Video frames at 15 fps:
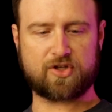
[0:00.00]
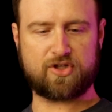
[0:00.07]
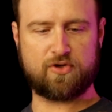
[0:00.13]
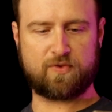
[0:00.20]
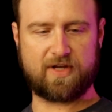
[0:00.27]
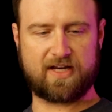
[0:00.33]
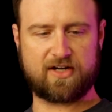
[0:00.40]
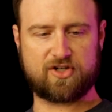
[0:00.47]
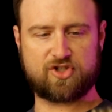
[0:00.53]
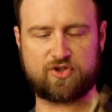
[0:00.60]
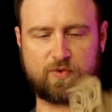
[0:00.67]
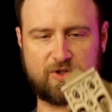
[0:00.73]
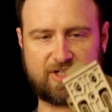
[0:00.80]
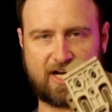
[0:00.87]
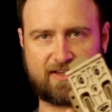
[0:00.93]
You can
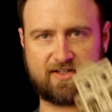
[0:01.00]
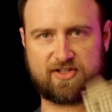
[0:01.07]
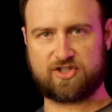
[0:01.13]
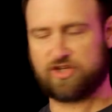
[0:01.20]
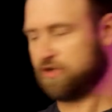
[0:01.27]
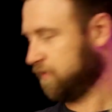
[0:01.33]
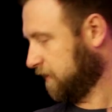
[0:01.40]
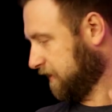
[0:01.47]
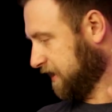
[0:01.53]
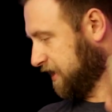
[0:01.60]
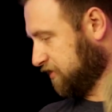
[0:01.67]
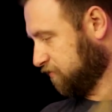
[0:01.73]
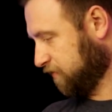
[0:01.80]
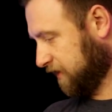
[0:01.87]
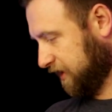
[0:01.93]
switch out this
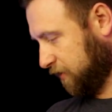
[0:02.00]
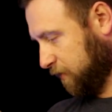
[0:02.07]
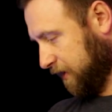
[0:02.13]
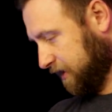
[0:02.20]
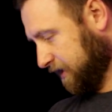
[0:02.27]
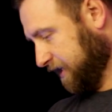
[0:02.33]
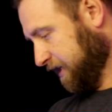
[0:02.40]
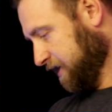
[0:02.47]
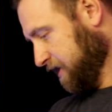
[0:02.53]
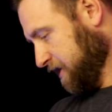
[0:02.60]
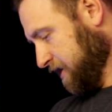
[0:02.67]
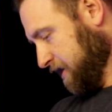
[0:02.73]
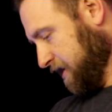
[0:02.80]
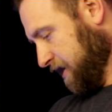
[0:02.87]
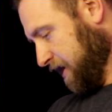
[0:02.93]
QLS really quickly
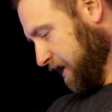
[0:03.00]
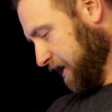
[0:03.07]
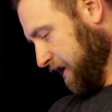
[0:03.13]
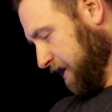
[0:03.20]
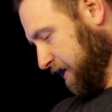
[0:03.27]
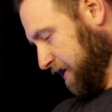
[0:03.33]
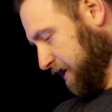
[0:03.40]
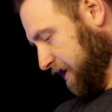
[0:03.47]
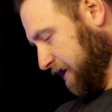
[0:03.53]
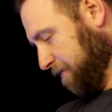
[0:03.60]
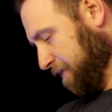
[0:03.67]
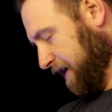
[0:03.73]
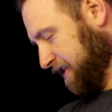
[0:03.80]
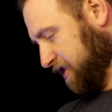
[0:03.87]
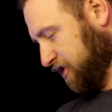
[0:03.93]
and
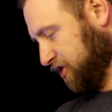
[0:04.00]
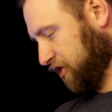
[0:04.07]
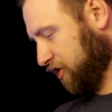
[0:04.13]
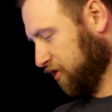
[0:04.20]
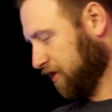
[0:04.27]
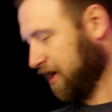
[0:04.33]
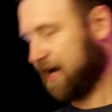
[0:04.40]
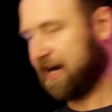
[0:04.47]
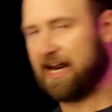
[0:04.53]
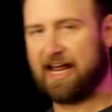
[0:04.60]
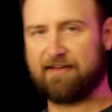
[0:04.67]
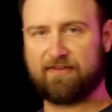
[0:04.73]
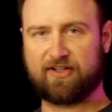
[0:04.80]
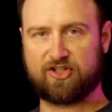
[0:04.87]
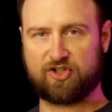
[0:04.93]
make it so you're not
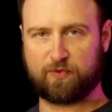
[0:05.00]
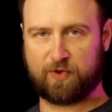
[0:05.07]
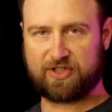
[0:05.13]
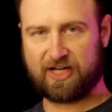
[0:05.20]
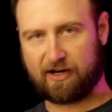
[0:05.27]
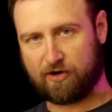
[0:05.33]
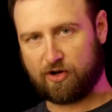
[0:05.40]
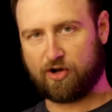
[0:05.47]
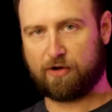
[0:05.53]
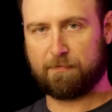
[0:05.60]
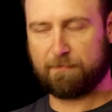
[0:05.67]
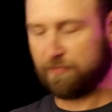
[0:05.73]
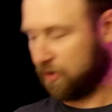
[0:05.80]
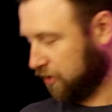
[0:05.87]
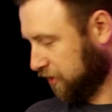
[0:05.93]
having to switch out
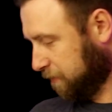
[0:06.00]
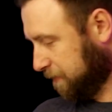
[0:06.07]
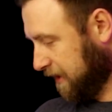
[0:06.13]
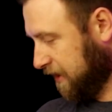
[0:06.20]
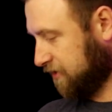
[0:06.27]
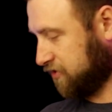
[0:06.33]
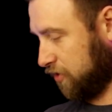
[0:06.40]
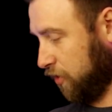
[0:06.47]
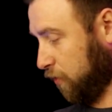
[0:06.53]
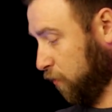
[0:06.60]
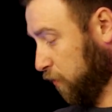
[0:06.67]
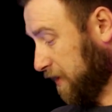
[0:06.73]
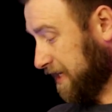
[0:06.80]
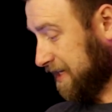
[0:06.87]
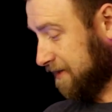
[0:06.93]
all your belts or
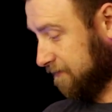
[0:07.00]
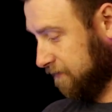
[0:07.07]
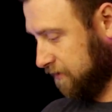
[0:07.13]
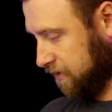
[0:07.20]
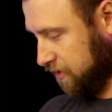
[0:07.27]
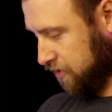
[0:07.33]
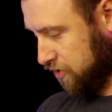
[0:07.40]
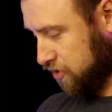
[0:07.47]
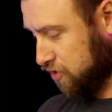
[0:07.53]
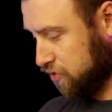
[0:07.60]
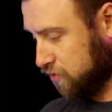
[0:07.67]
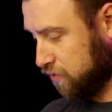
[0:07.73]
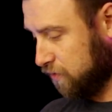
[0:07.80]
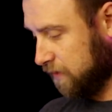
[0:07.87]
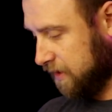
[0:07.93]
weave
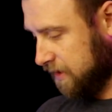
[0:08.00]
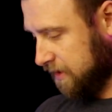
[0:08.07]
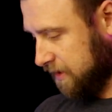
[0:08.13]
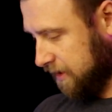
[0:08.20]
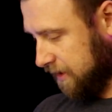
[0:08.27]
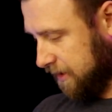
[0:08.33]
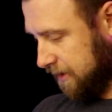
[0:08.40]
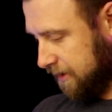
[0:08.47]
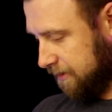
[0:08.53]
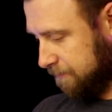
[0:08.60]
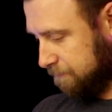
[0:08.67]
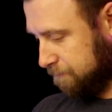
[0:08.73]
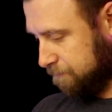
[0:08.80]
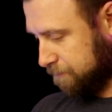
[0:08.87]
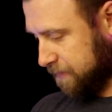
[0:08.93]
new
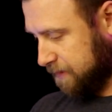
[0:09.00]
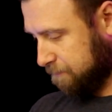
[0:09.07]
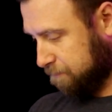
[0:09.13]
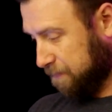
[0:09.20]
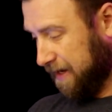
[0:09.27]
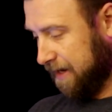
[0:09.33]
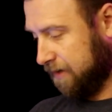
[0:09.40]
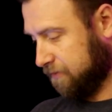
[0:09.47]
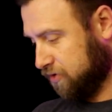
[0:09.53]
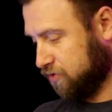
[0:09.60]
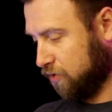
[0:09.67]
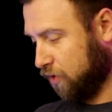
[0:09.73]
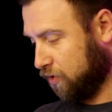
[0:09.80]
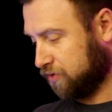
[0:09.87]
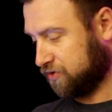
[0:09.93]

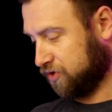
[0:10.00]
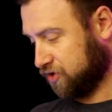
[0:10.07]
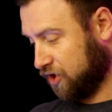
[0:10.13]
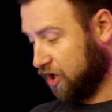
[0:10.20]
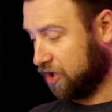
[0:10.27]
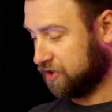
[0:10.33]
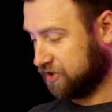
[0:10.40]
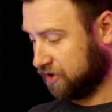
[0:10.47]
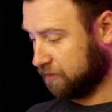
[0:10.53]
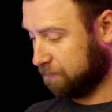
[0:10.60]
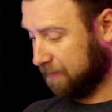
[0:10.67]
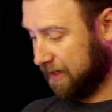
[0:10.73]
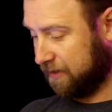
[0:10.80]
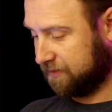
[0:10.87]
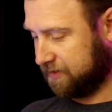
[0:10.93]
holsters onto your
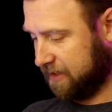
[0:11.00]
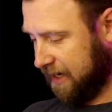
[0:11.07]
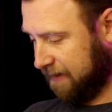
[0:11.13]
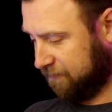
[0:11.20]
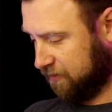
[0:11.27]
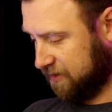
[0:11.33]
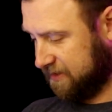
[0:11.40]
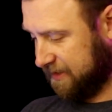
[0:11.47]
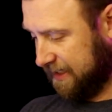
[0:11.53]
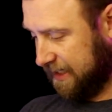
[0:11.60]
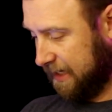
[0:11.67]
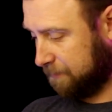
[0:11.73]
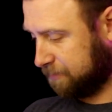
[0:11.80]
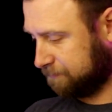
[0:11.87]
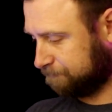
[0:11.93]
belt after it's set
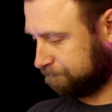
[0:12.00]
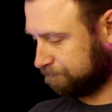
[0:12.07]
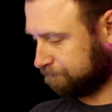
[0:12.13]
up.